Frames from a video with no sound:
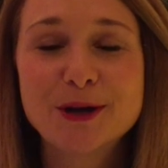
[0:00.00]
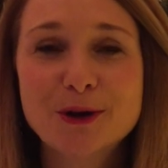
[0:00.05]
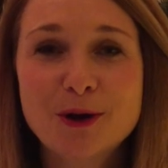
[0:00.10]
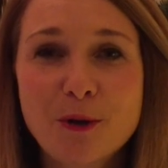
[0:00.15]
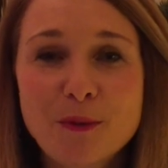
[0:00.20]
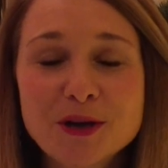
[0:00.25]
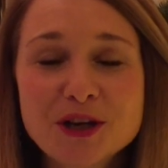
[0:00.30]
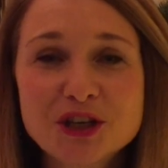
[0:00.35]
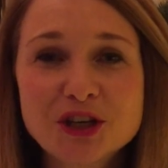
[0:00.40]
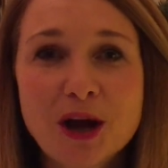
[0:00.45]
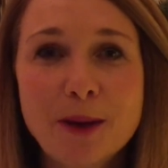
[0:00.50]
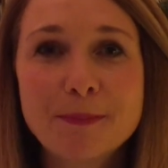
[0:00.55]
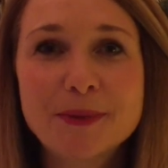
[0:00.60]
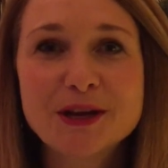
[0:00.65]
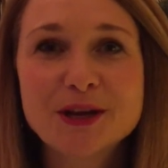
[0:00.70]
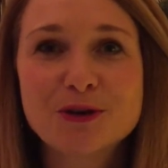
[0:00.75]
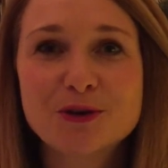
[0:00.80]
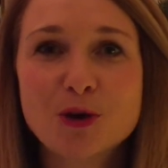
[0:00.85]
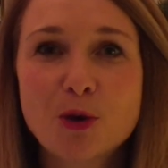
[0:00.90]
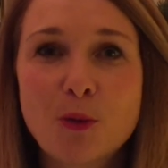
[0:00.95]
when you're going
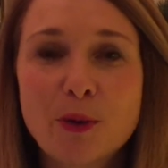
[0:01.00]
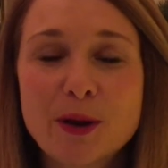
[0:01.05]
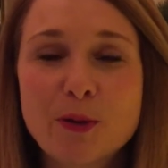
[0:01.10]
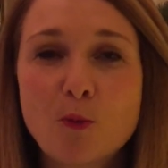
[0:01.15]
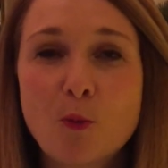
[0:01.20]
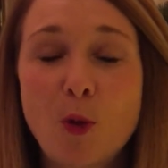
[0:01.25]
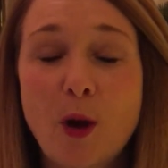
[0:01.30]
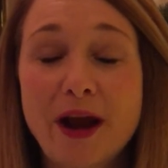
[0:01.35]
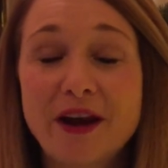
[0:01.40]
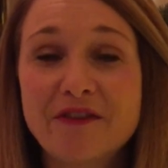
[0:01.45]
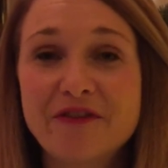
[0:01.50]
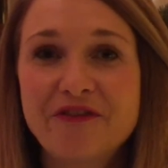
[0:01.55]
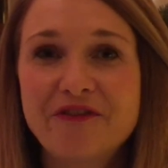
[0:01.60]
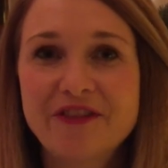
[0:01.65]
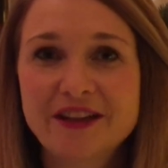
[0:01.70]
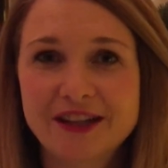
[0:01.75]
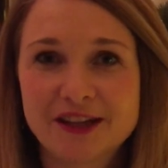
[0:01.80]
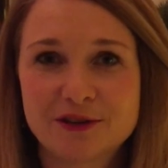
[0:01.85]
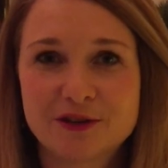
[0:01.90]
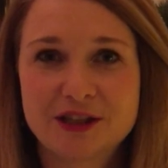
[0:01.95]
shopping, you're knowing what
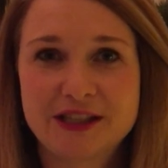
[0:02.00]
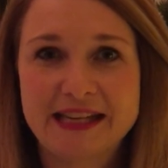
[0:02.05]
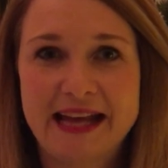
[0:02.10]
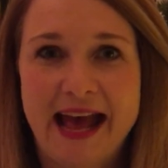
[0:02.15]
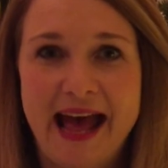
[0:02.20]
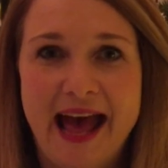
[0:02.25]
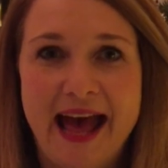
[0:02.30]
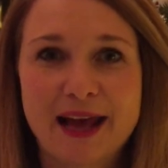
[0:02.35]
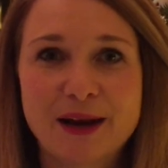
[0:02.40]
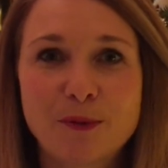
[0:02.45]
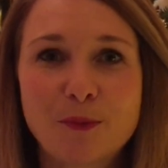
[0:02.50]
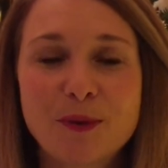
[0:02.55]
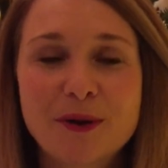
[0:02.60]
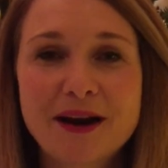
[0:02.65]
fillers to add.